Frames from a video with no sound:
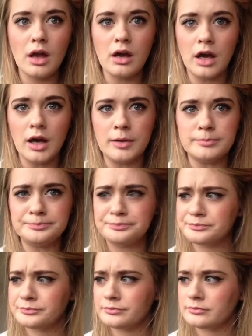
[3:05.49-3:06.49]

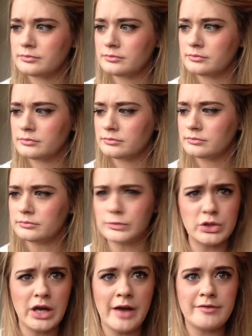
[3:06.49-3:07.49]
I
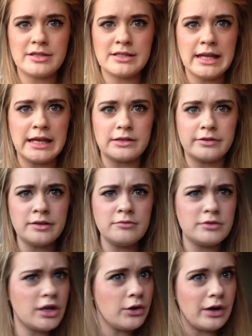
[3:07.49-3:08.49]
haven't seen, so I
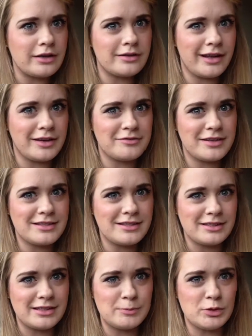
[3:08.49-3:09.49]
don't know actually if this
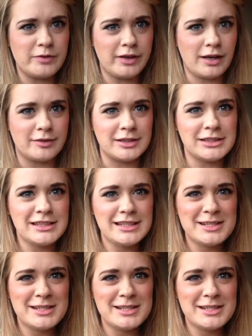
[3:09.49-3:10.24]
is the movie cover.